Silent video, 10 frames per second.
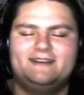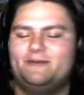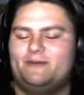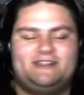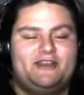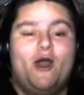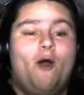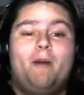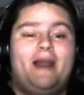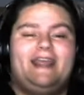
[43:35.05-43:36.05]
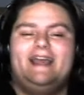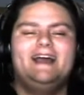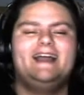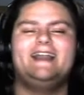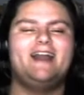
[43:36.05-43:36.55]
which nobody,
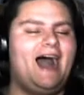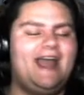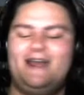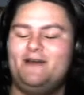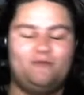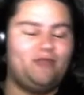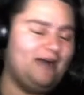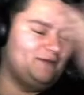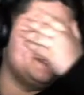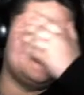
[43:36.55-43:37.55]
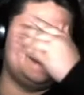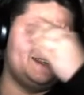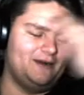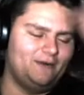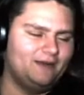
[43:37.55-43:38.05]
that was,
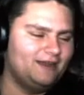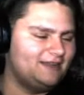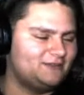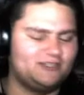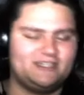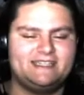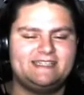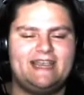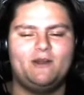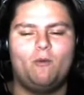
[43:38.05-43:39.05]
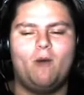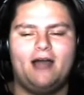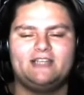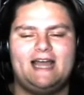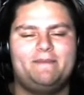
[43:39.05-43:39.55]
it's just insane to
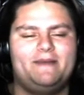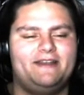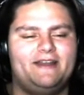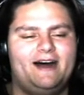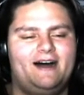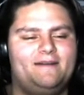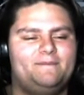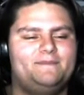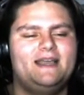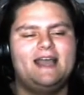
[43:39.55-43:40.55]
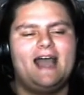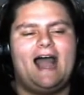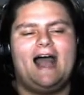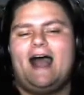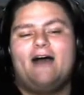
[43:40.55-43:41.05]
watch happen.
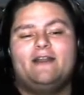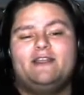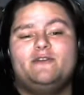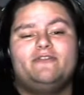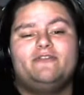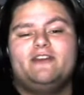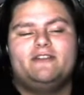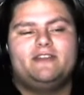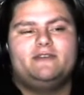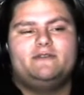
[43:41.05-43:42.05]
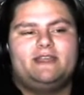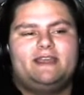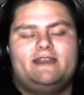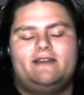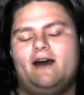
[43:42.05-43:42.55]
How do you feel that you
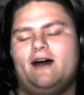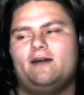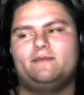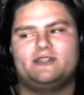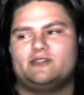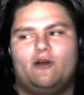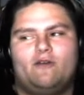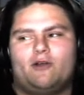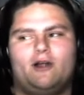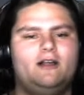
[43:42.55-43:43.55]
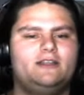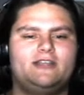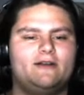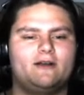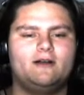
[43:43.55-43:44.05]
did, just overall in
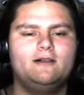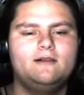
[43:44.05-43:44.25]
general?